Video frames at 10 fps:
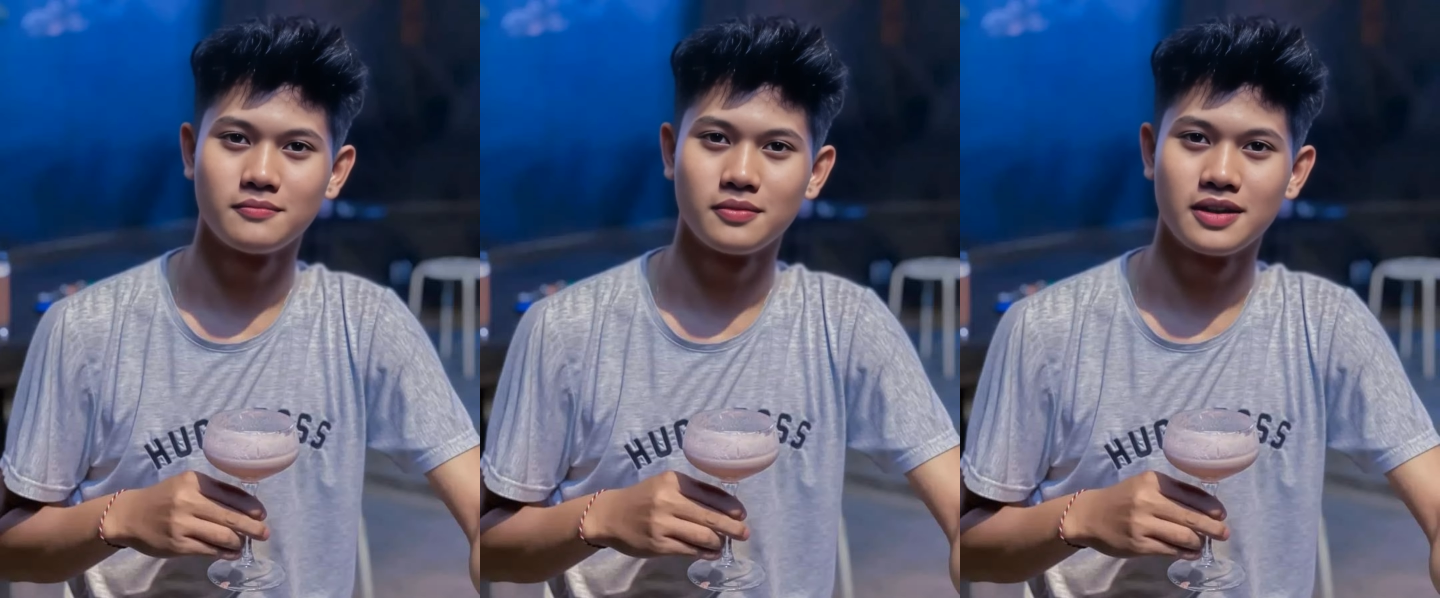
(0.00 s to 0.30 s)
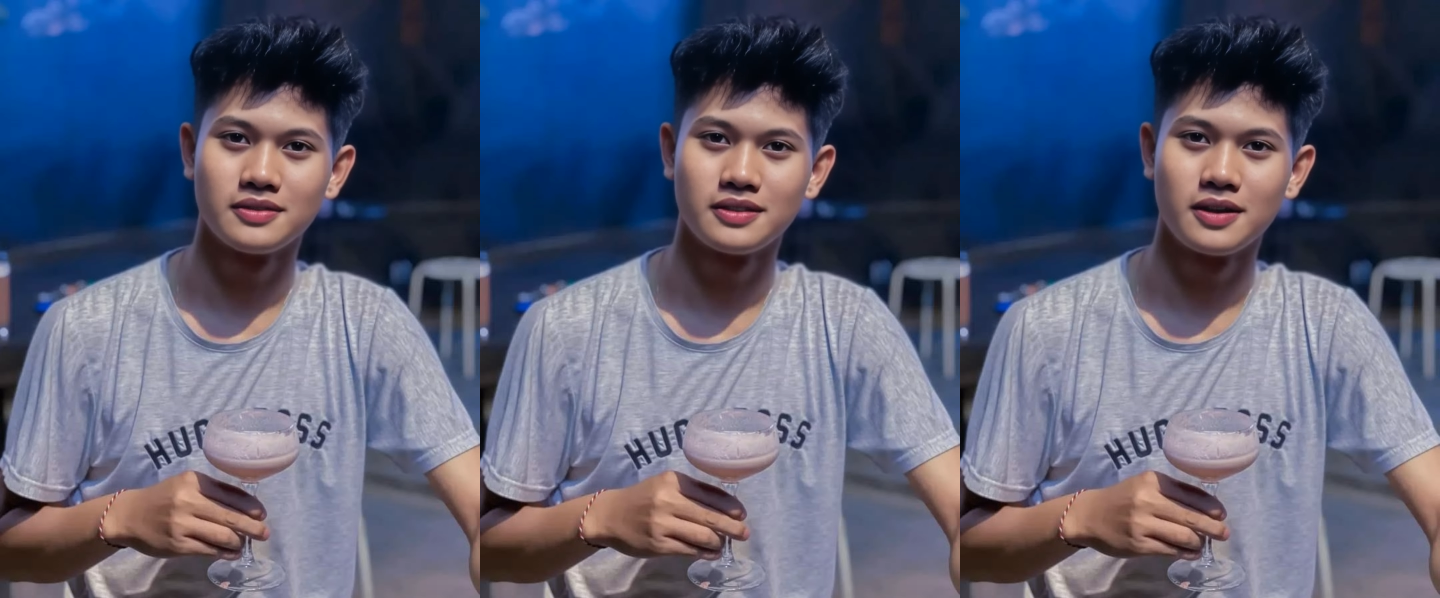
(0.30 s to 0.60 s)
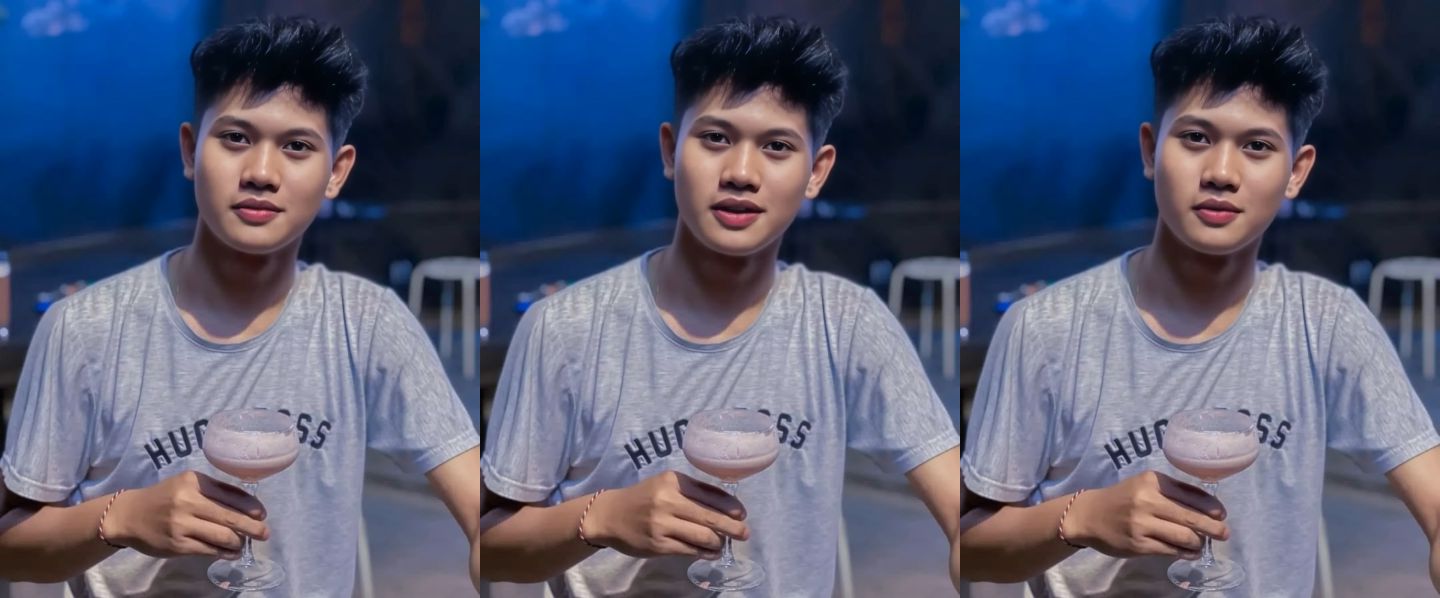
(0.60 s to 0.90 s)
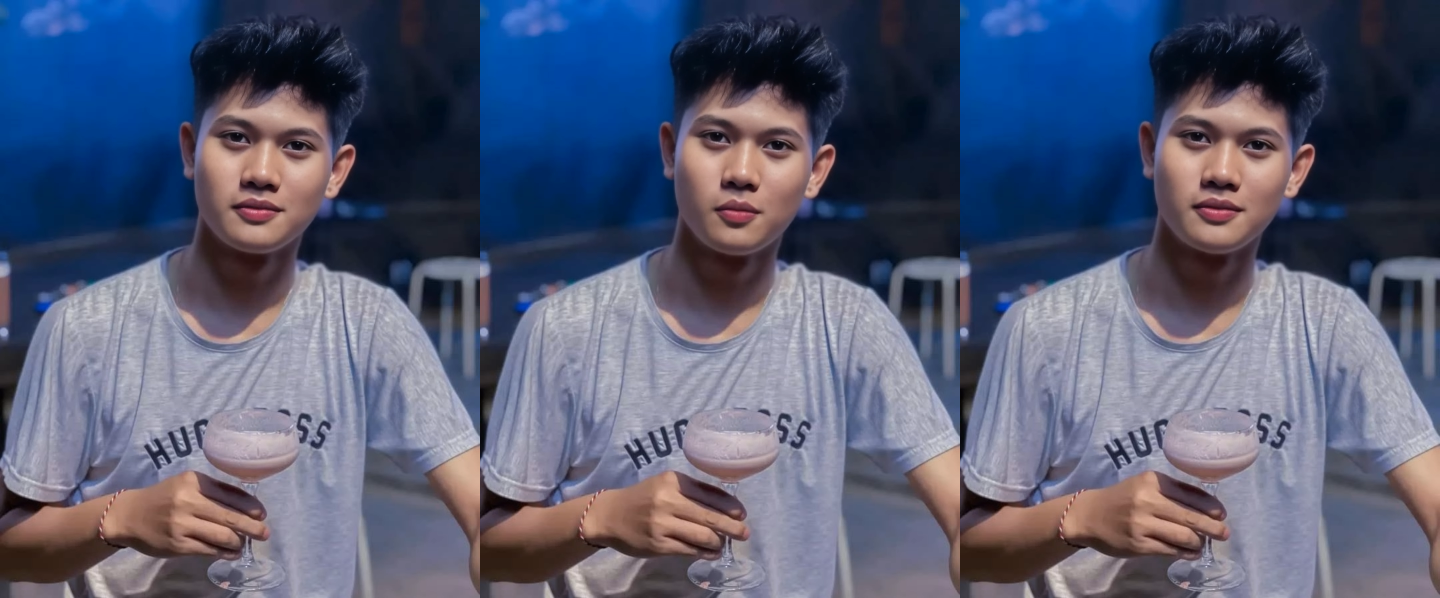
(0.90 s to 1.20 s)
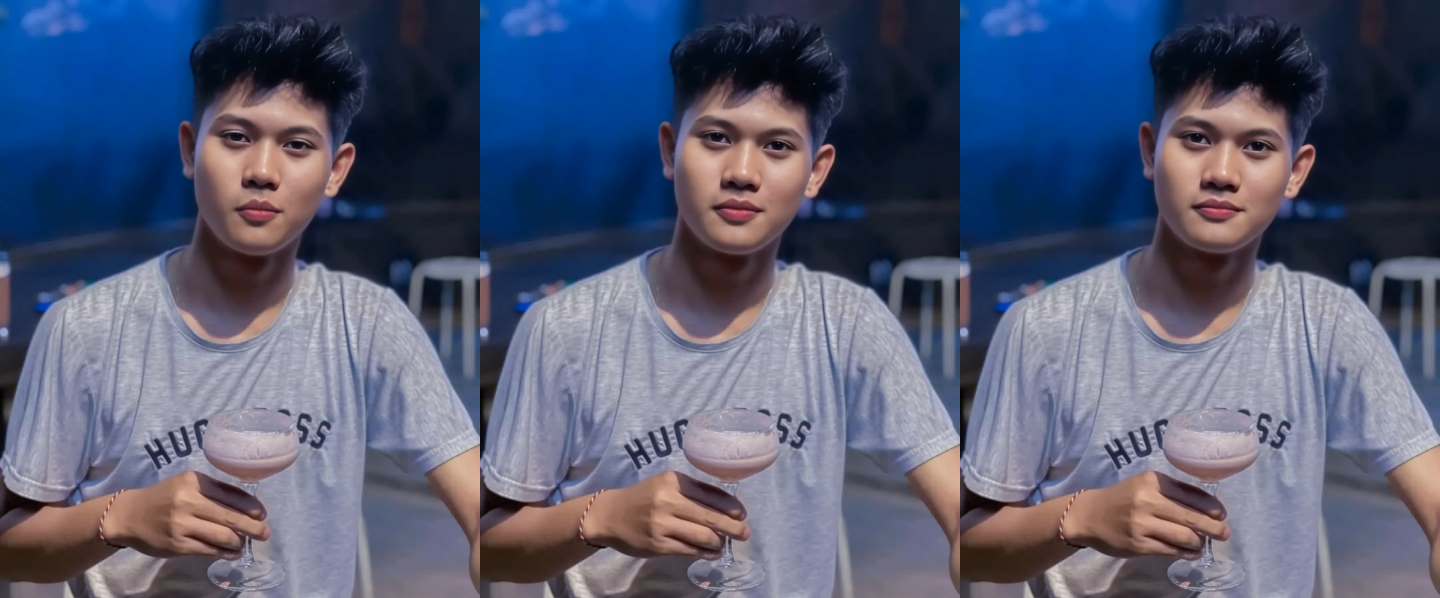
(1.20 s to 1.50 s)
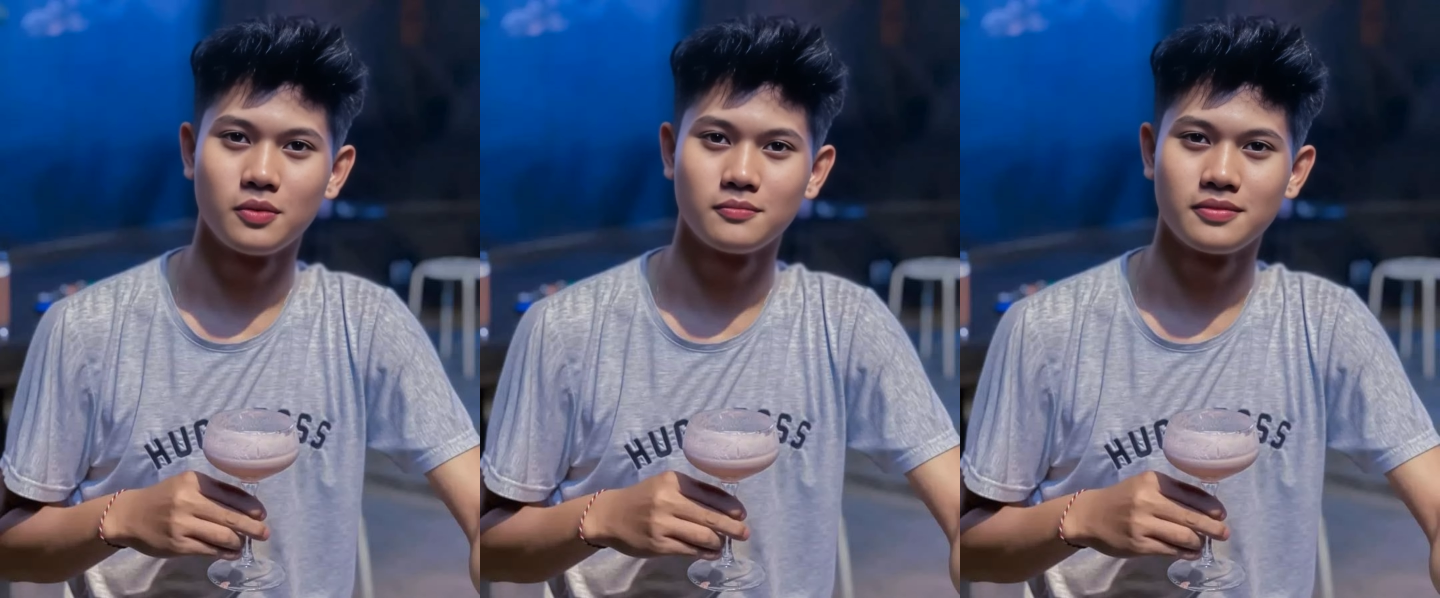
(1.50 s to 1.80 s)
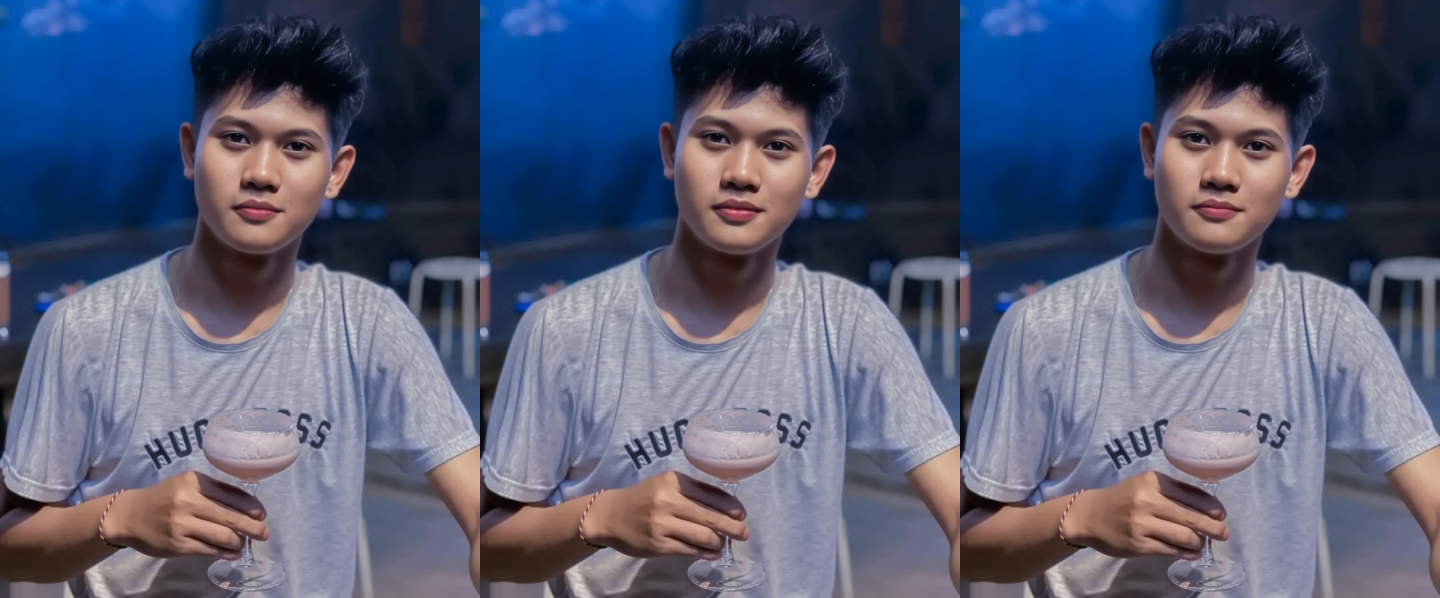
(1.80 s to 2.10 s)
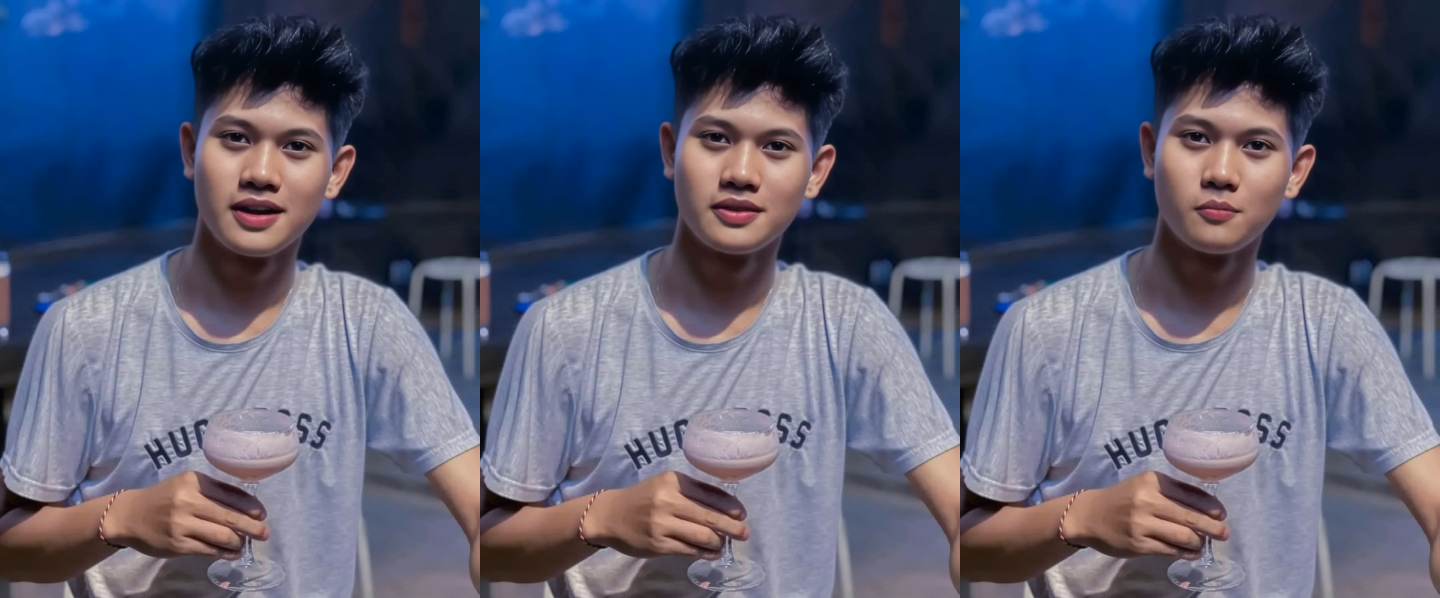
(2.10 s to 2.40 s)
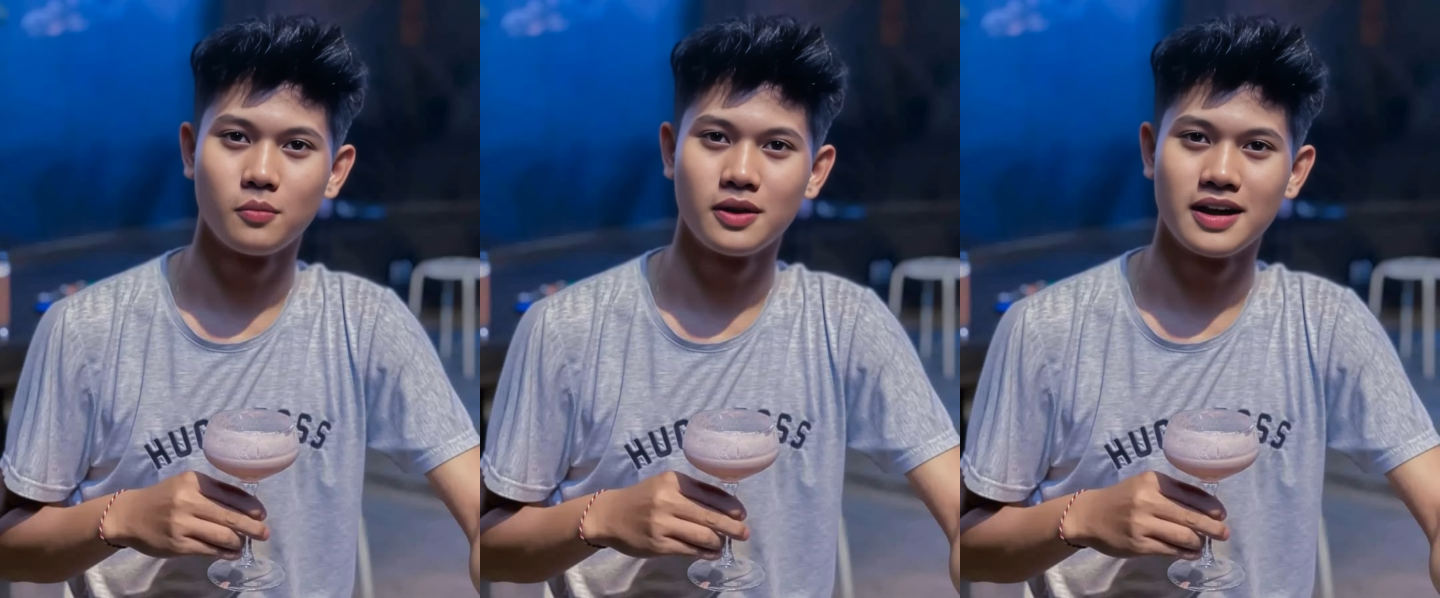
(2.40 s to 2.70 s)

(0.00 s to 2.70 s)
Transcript: because they are those which would prove to be valuable